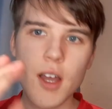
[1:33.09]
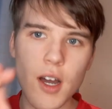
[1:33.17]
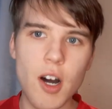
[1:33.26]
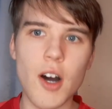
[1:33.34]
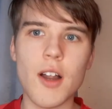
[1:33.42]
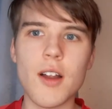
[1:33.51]

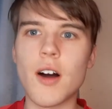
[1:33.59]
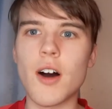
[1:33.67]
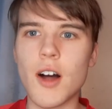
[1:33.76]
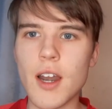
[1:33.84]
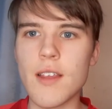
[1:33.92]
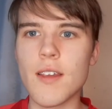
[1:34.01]

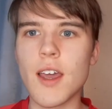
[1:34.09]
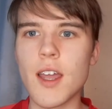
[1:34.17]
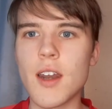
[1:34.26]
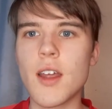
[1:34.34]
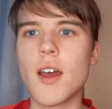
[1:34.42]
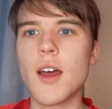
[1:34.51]
Harley
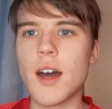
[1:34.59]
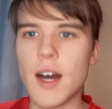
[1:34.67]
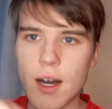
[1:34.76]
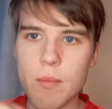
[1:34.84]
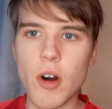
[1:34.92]
Dean and